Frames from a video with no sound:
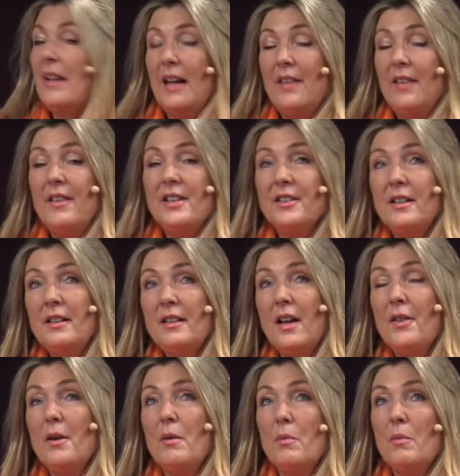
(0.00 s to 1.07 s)
And there's
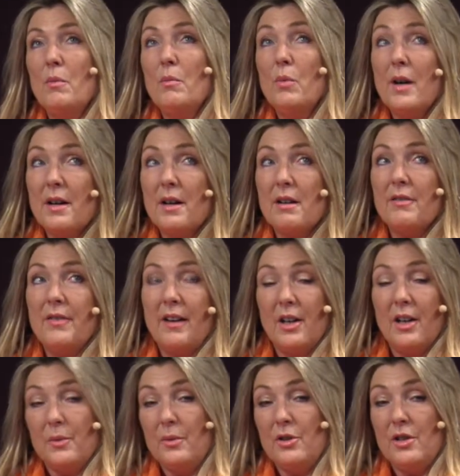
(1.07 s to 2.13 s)
another work of
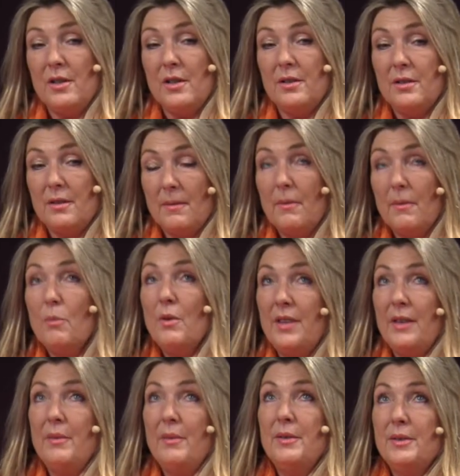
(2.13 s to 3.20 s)
art which is,
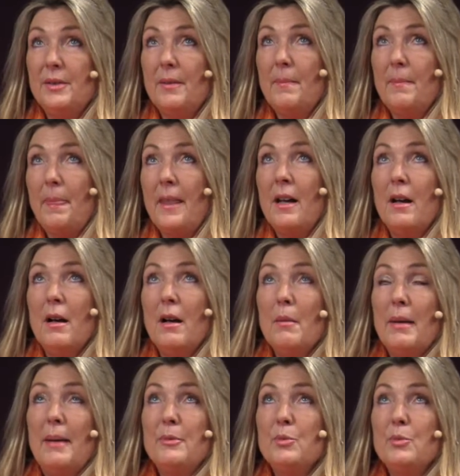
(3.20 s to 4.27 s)
there is
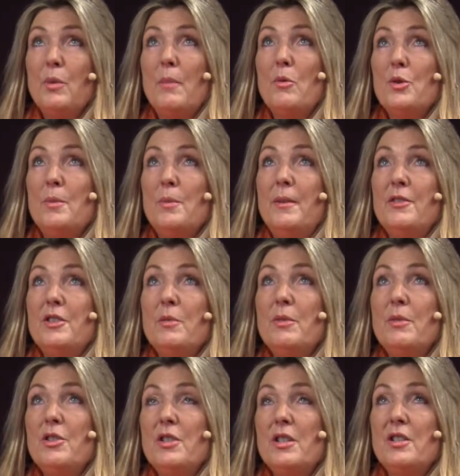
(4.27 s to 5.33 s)
perhaps one more to mention,
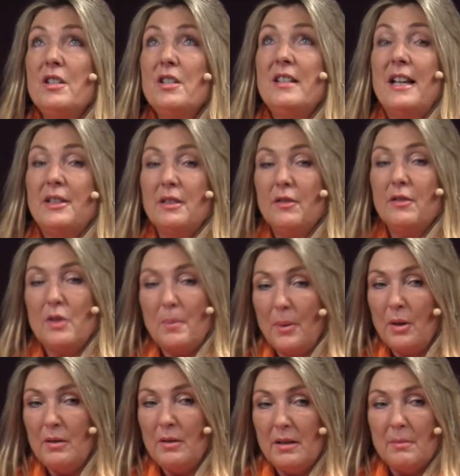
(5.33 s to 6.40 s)
which is the desk of
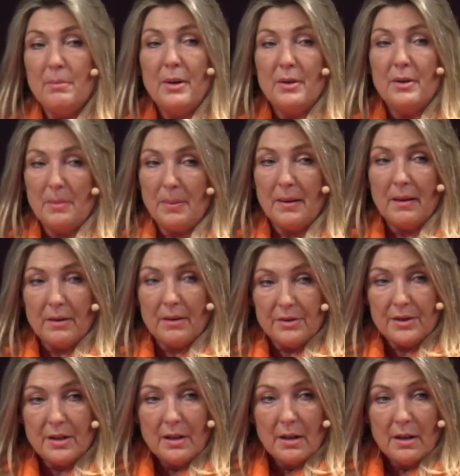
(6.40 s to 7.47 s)
Napoleon
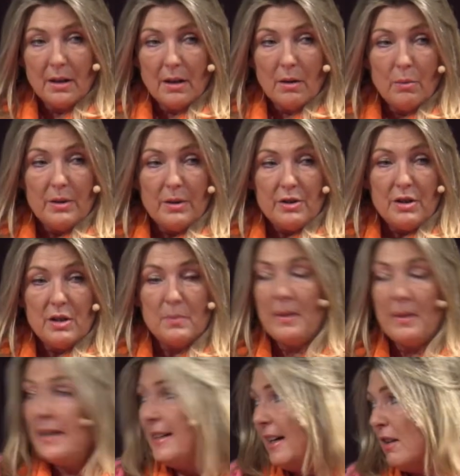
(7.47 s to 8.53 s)
Bonaparte, which is
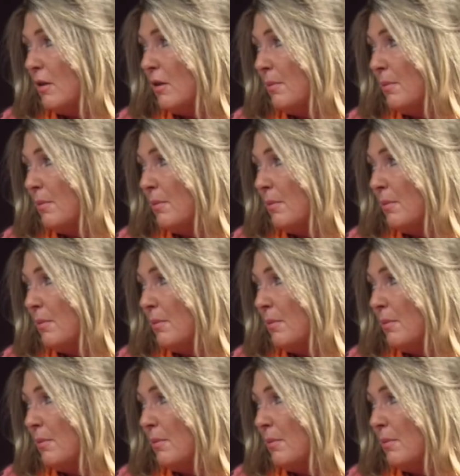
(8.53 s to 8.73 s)
by Jacob